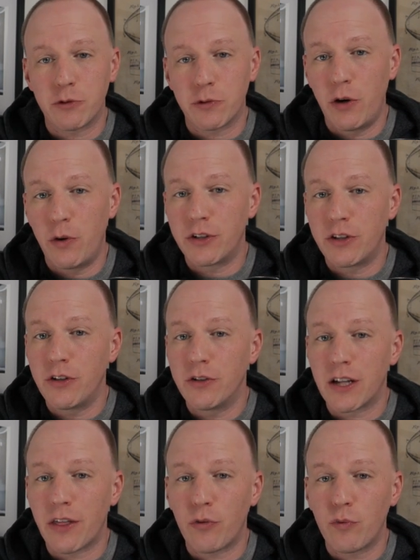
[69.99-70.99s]
were going to use
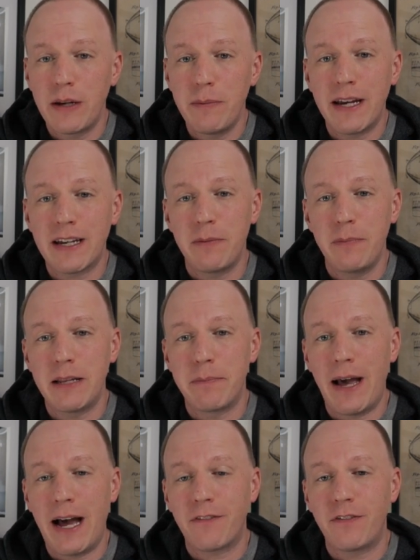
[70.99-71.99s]
a 3-man committee
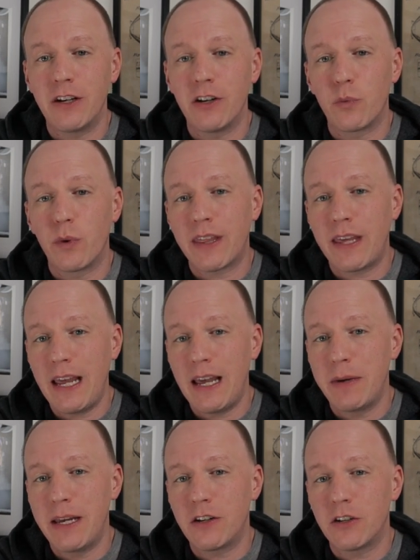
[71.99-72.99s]
backfield with
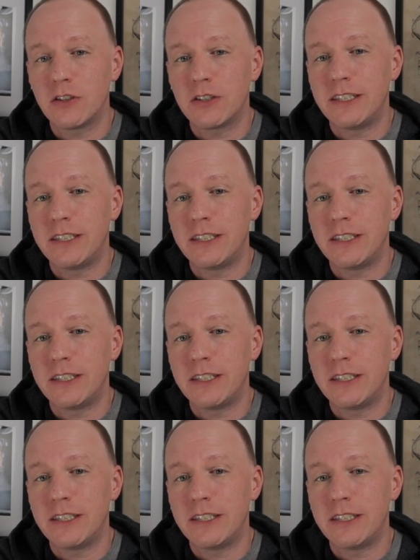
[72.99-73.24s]
Cam Akers,